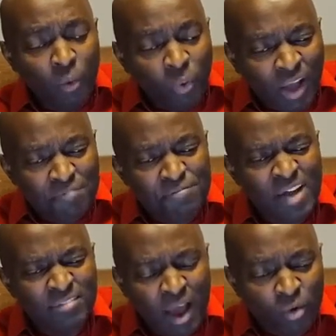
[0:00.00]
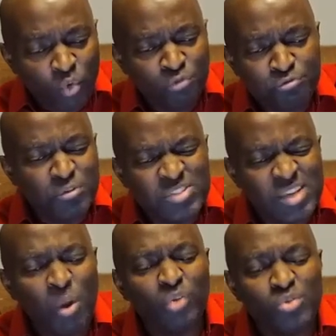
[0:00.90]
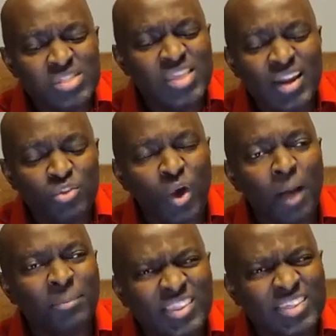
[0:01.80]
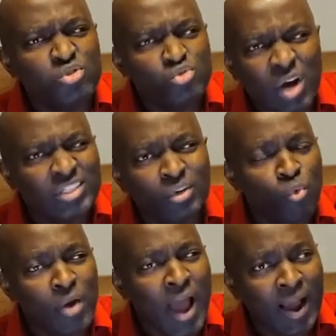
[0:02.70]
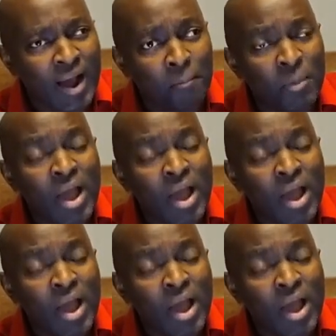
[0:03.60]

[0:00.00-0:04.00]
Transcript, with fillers: I found, I look for someone to stand in the gap, that destruction will not come.